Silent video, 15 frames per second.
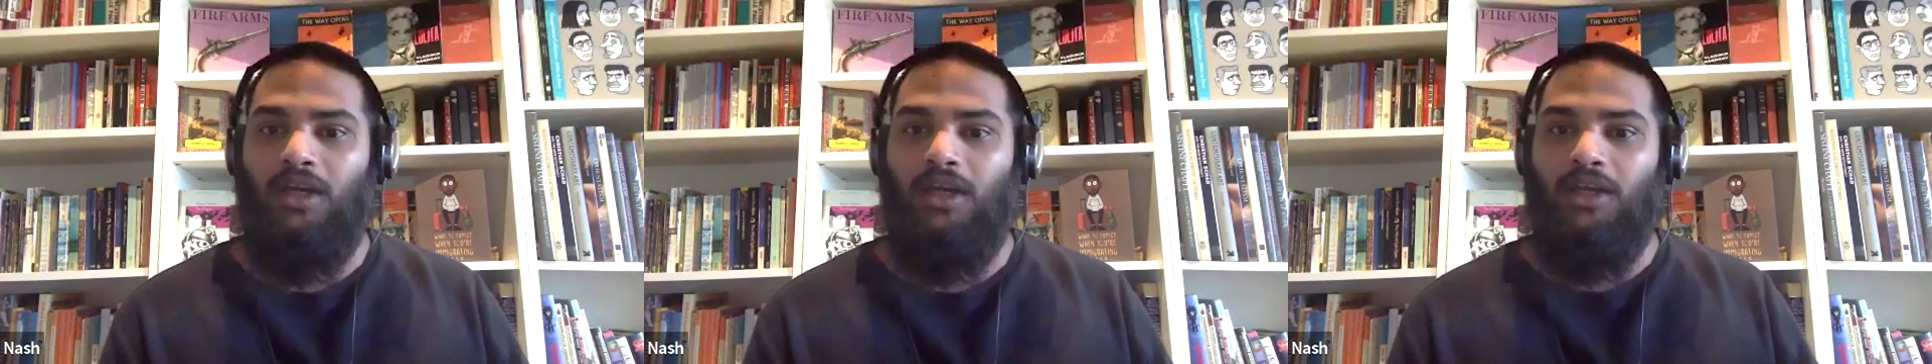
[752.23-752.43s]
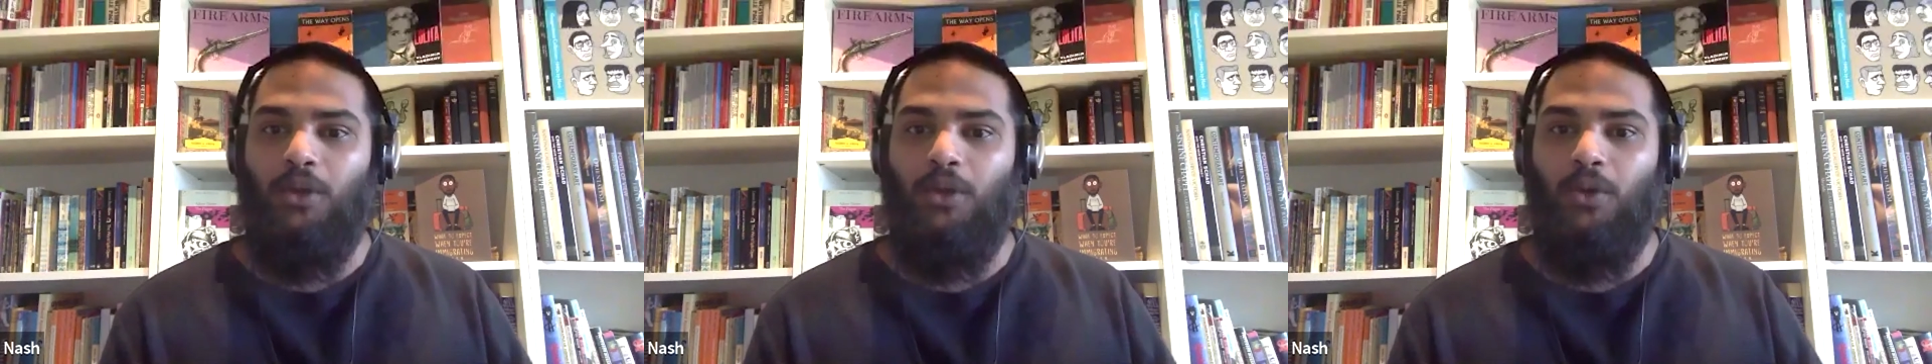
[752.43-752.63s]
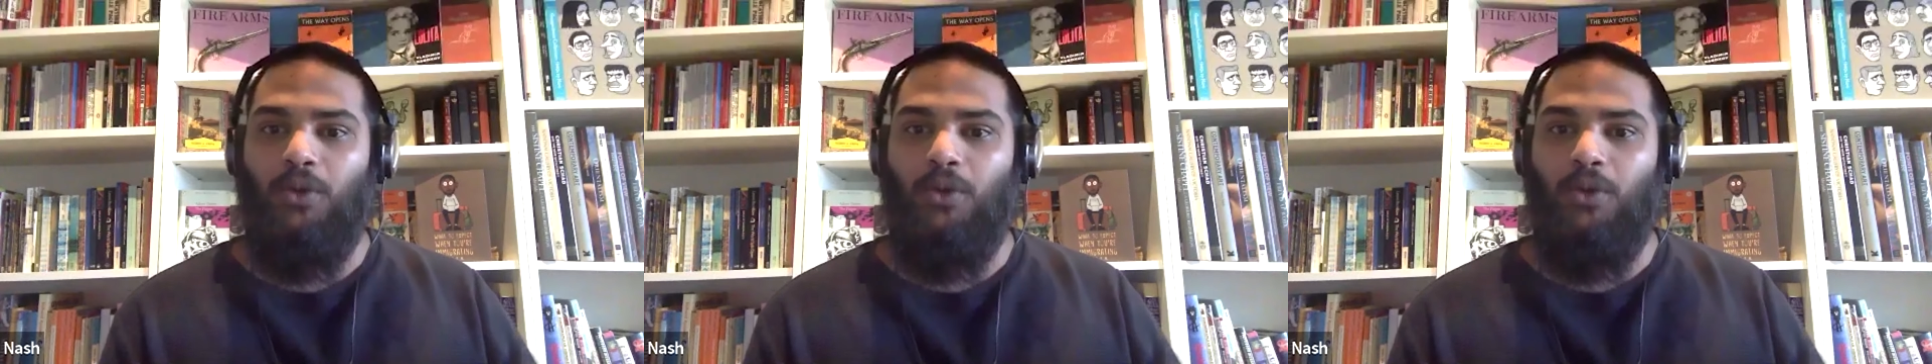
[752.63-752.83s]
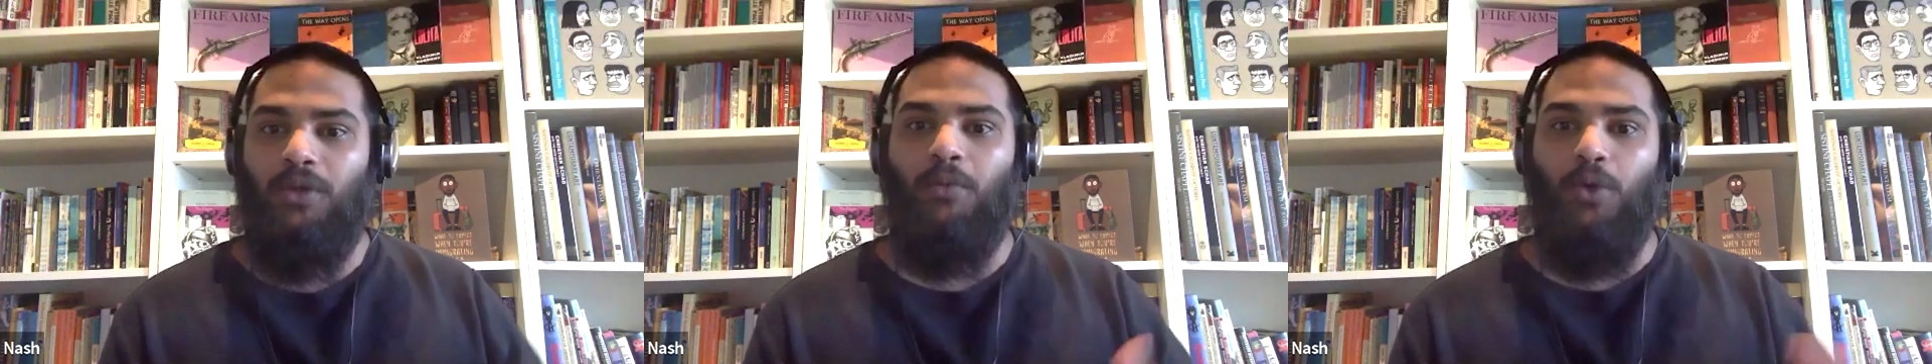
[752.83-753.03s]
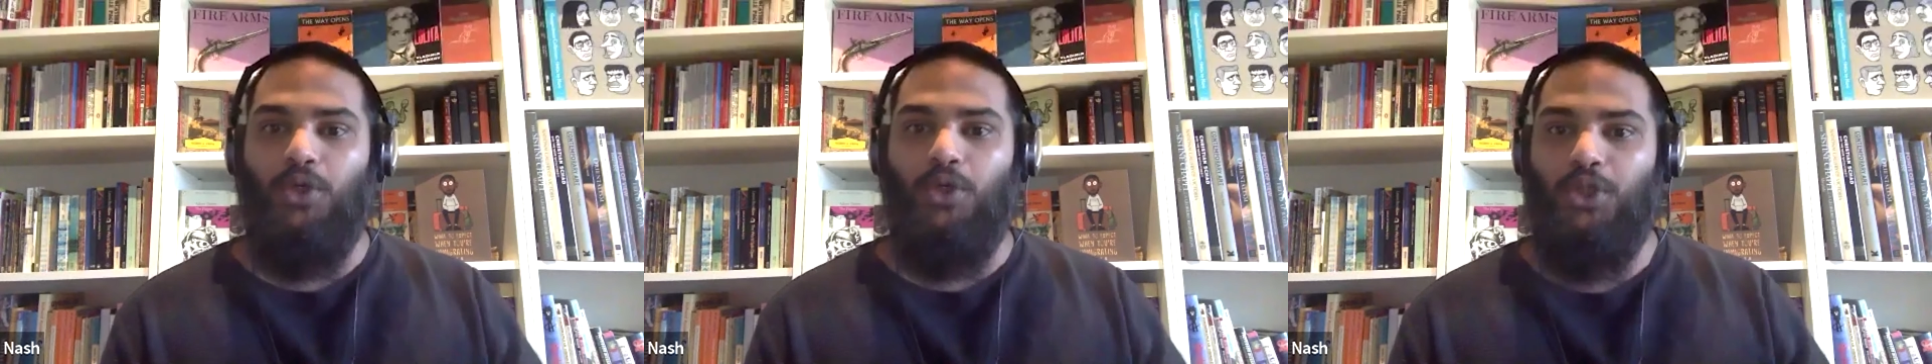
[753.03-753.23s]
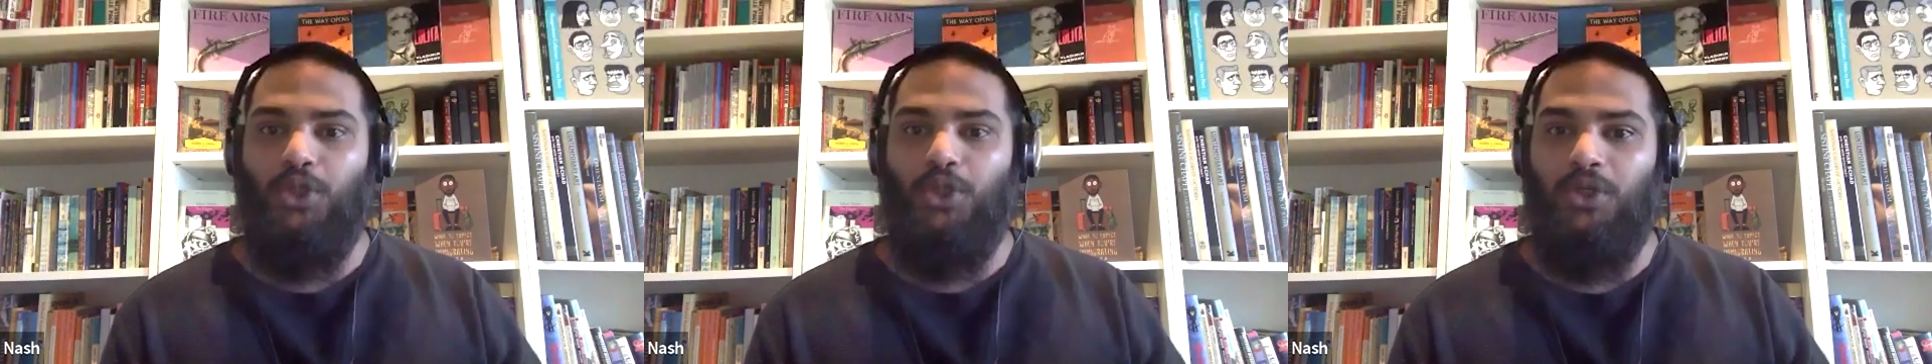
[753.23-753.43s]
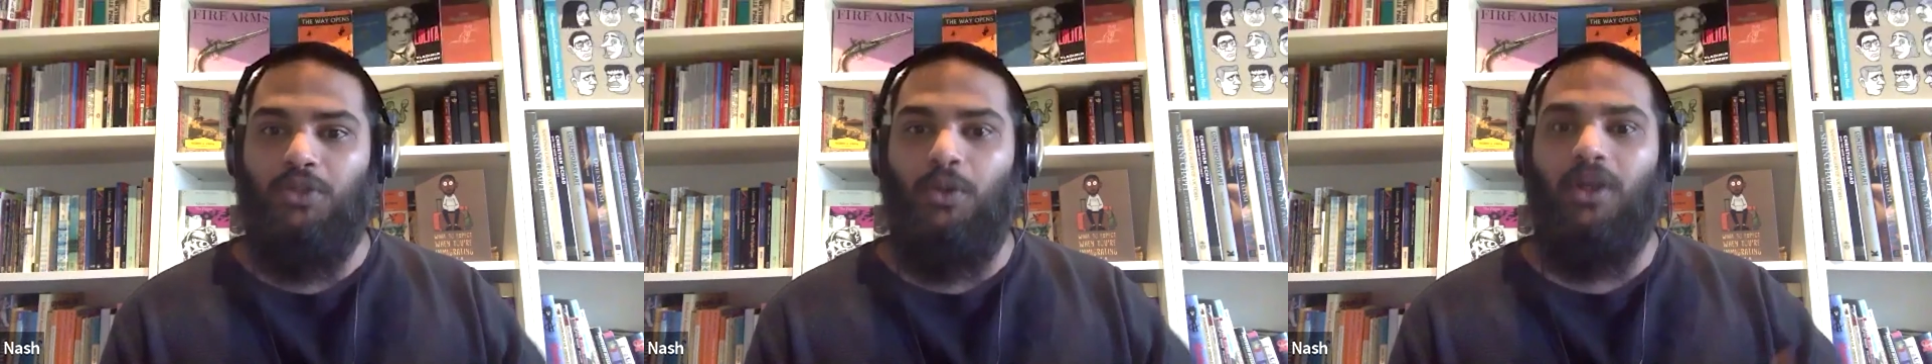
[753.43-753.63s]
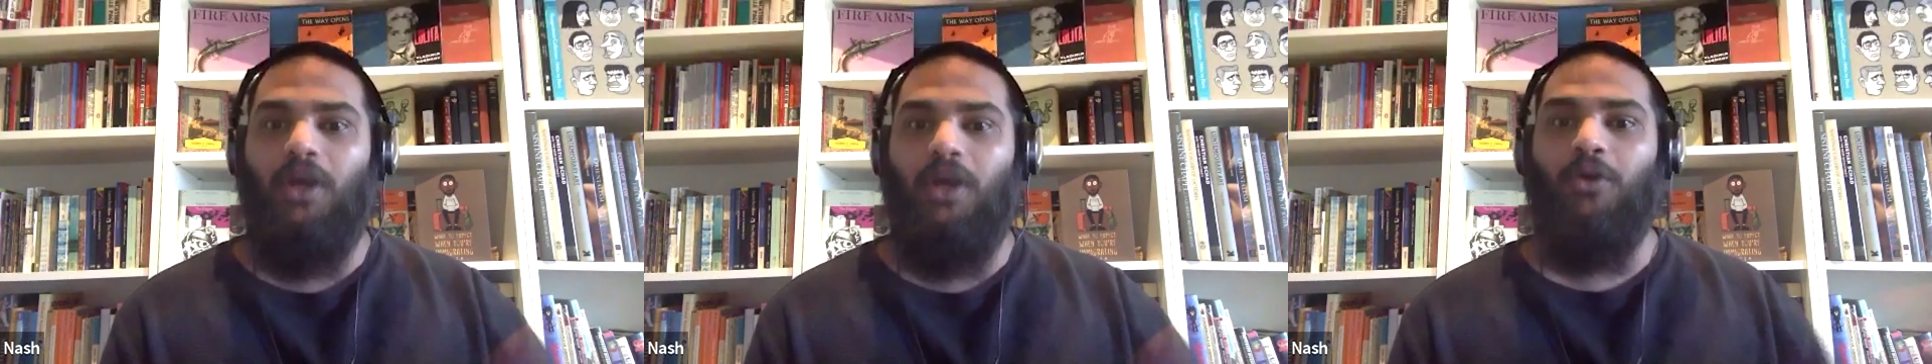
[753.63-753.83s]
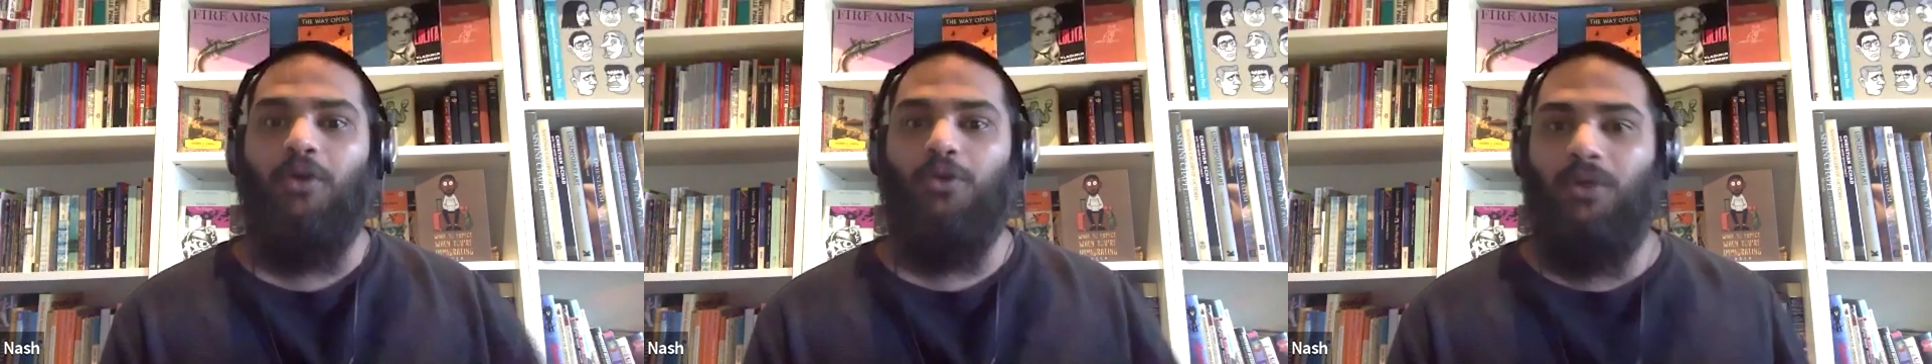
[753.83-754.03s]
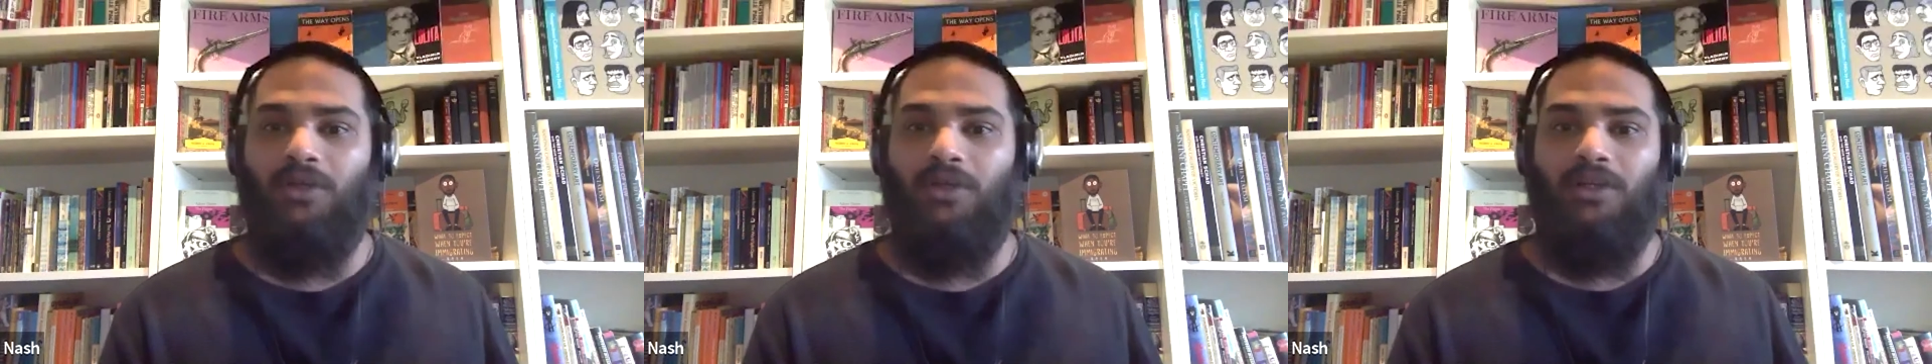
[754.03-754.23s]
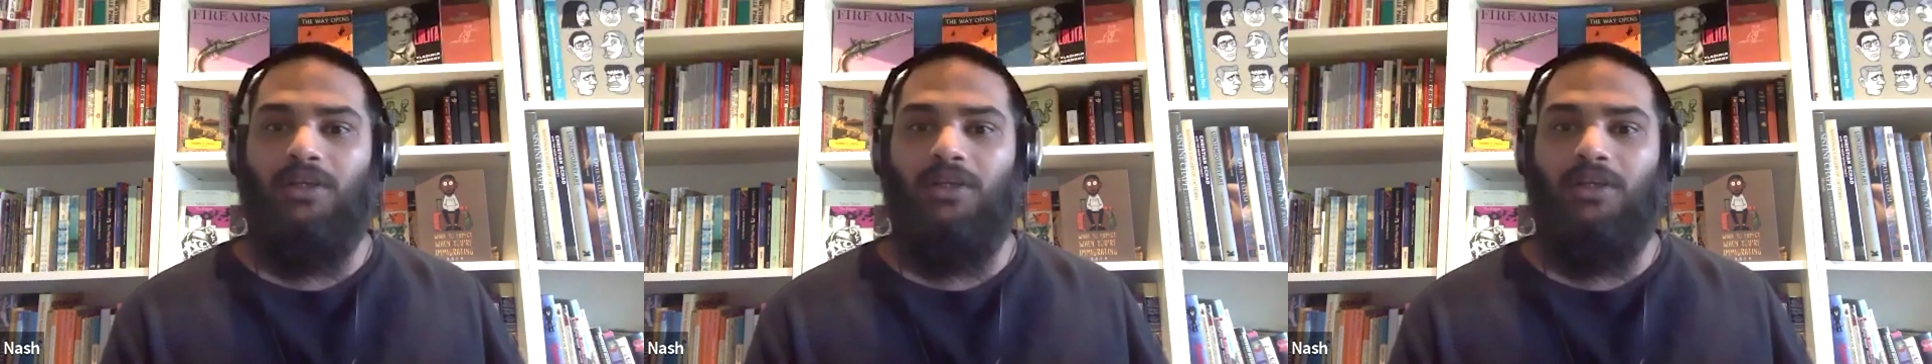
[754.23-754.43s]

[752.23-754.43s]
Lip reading: your own emotions quite outwardly.